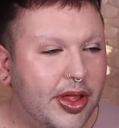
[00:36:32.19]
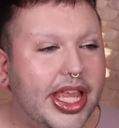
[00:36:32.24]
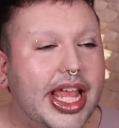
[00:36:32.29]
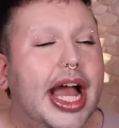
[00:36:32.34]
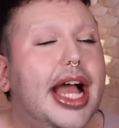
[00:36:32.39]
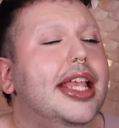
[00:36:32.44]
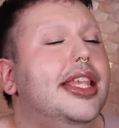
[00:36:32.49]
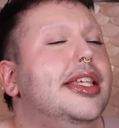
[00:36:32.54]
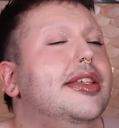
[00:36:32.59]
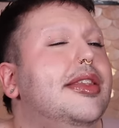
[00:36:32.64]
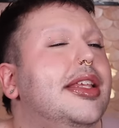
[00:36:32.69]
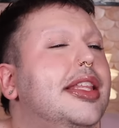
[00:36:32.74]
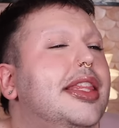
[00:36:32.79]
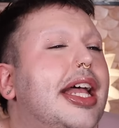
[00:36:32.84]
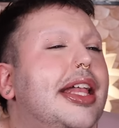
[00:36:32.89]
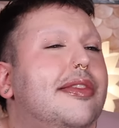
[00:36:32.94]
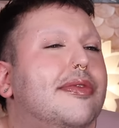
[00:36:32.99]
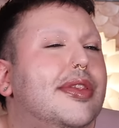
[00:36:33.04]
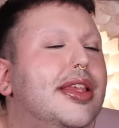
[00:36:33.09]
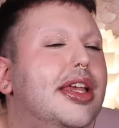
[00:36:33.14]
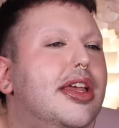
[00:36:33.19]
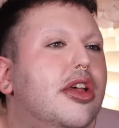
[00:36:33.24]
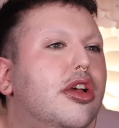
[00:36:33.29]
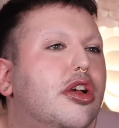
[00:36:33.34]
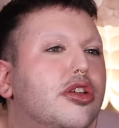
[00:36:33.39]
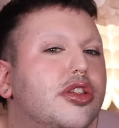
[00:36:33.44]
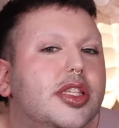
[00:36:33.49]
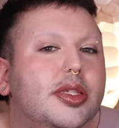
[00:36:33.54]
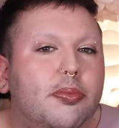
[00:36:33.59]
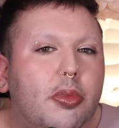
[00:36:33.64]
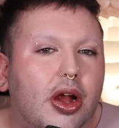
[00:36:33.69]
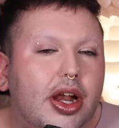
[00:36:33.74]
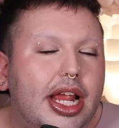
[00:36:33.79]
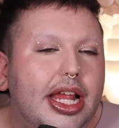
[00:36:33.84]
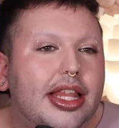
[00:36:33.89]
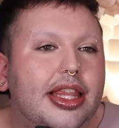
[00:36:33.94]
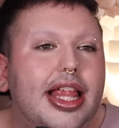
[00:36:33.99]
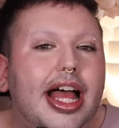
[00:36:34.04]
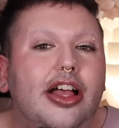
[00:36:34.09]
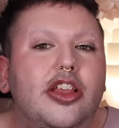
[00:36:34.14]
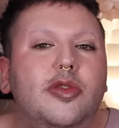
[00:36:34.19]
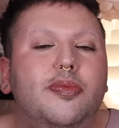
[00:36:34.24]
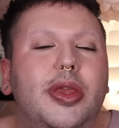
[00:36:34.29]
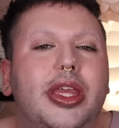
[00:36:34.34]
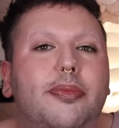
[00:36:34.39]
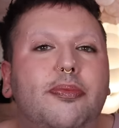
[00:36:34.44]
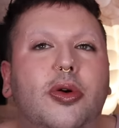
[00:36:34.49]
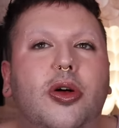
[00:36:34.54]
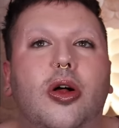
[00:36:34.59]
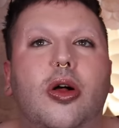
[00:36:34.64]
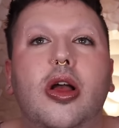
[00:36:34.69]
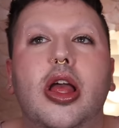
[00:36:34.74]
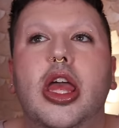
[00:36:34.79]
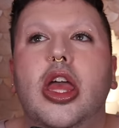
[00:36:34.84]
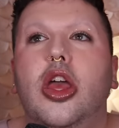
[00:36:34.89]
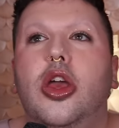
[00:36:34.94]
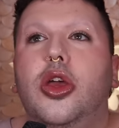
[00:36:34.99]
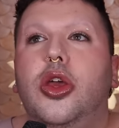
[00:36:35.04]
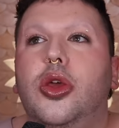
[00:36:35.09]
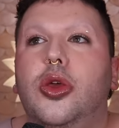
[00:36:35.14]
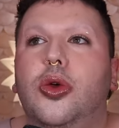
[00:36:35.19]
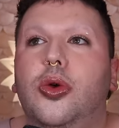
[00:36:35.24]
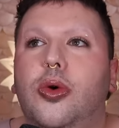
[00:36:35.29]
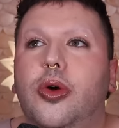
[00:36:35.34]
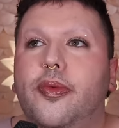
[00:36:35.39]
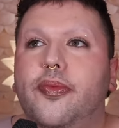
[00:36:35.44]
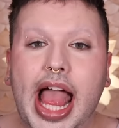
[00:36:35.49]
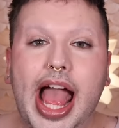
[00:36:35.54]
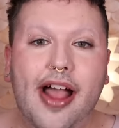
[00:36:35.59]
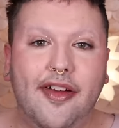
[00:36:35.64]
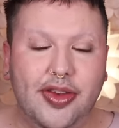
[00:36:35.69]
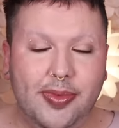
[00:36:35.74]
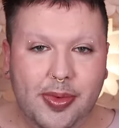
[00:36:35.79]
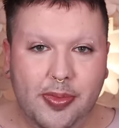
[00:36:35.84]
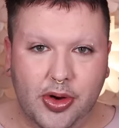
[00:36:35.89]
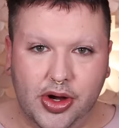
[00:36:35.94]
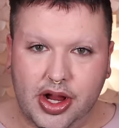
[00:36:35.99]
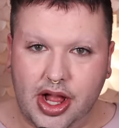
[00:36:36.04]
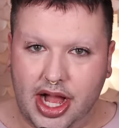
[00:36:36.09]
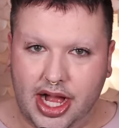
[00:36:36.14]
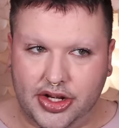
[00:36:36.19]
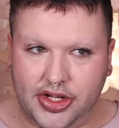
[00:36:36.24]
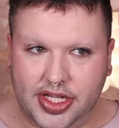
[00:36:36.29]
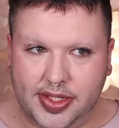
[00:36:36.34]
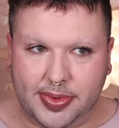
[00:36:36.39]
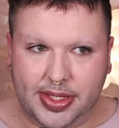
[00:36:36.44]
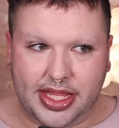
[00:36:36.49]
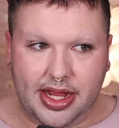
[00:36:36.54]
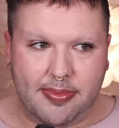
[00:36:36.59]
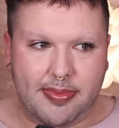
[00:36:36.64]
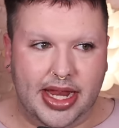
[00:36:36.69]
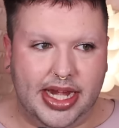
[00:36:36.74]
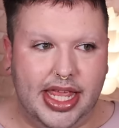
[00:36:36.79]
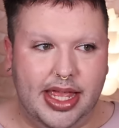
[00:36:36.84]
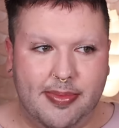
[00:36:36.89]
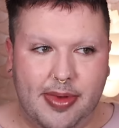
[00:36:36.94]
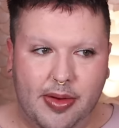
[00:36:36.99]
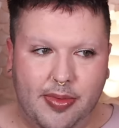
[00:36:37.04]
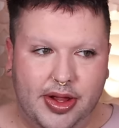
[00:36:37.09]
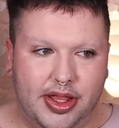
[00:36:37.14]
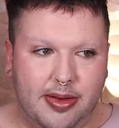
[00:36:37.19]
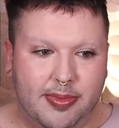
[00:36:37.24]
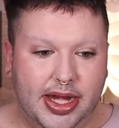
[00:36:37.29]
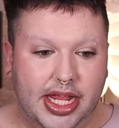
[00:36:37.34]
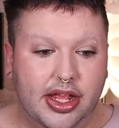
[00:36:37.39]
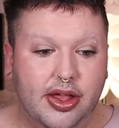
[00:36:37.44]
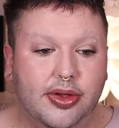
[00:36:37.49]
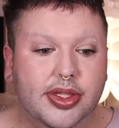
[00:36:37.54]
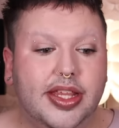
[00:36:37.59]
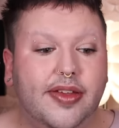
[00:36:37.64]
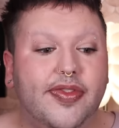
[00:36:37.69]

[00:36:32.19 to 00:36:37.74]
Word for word: Like, I just think that's smart. It allows people who have to be more conscious with their money about where their money goes.